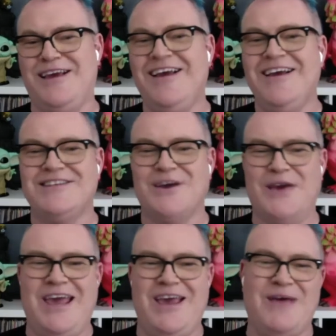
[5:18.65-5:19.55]
So
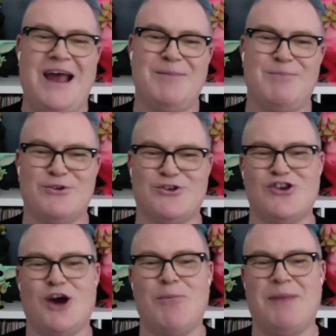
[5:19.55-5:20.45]
he had a butcher
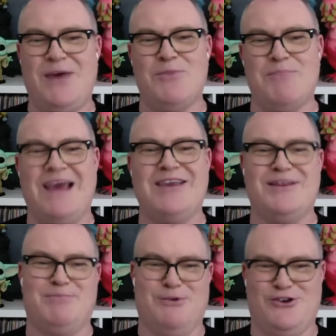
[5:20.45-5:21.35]
shop and he would make the
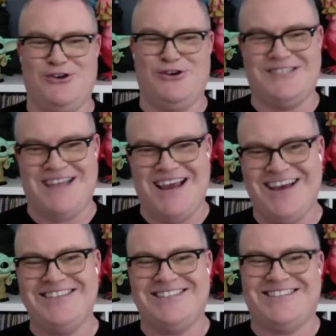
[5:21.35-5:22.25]
butchers take
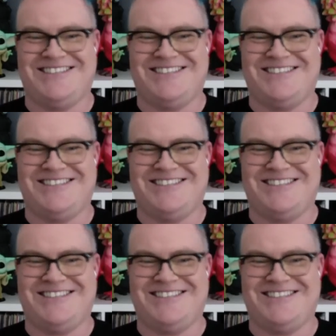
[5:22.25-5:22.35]
us.